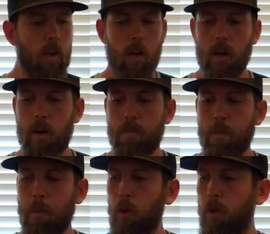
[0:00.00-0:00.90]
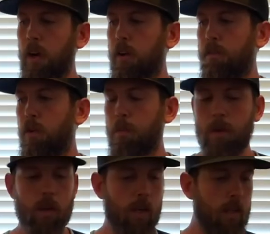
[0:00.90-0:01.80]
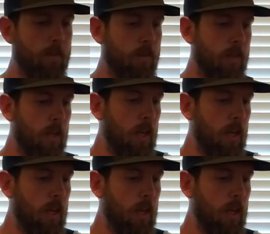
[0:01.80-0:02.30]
for pulling out of foam targets.